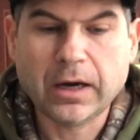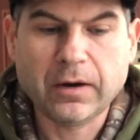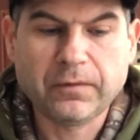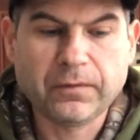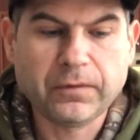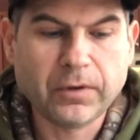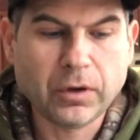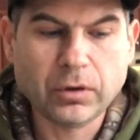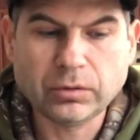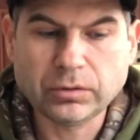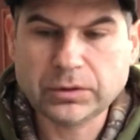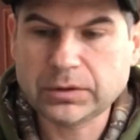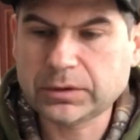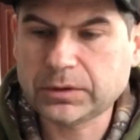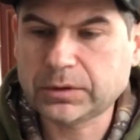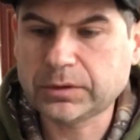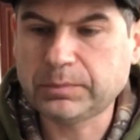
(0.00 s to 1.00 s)

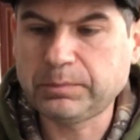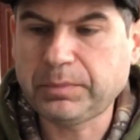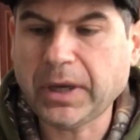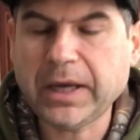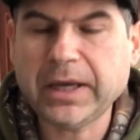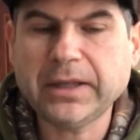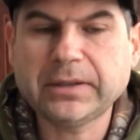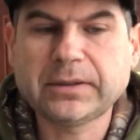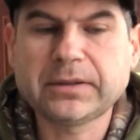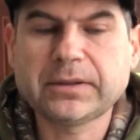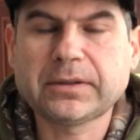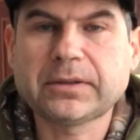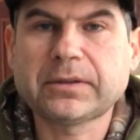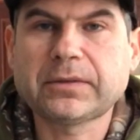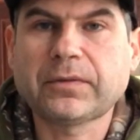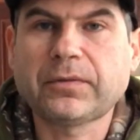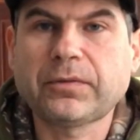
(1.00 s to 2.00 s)
floats,
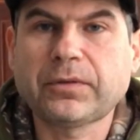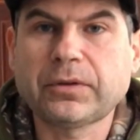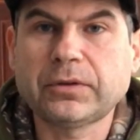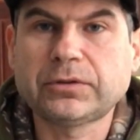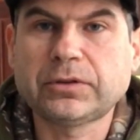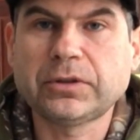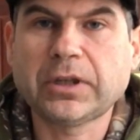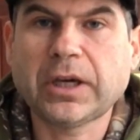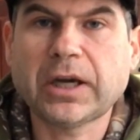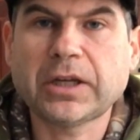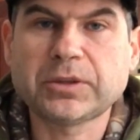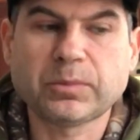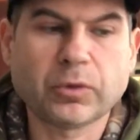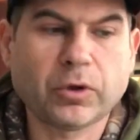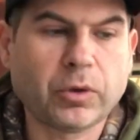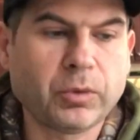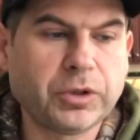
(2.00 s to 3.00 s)
baits to catch
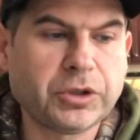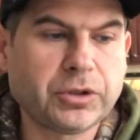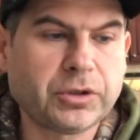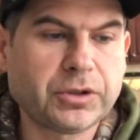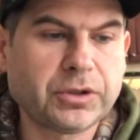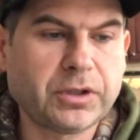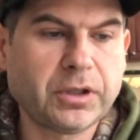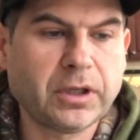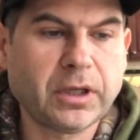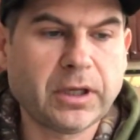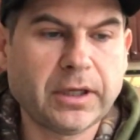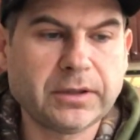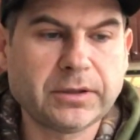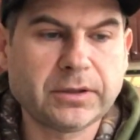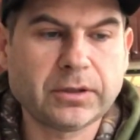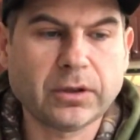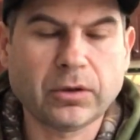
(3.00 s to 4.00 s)
more winter
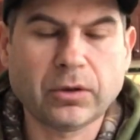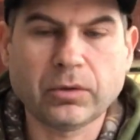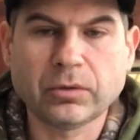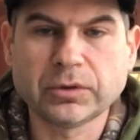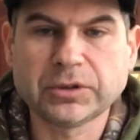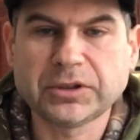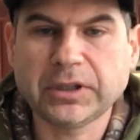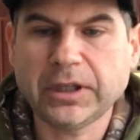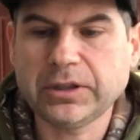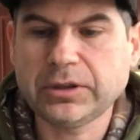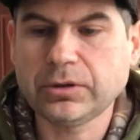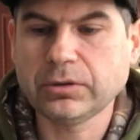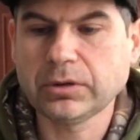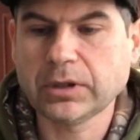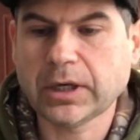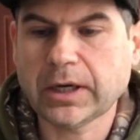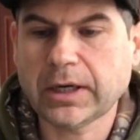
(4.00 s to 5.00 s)
steelhead. So stay
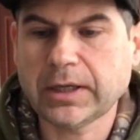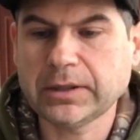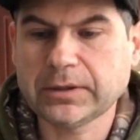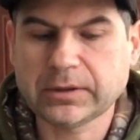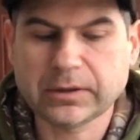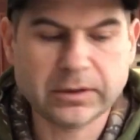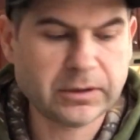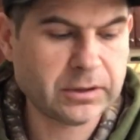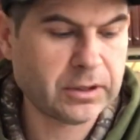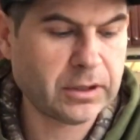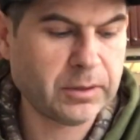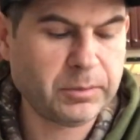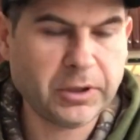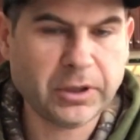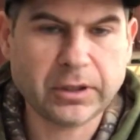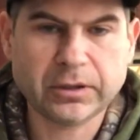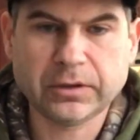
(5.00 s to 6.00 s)
tuned guys, it's gonna
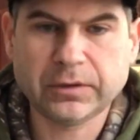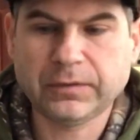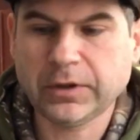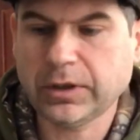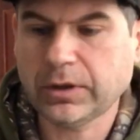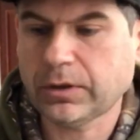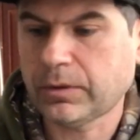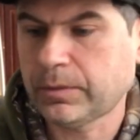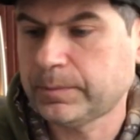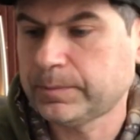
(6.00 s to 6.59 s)
be a good video.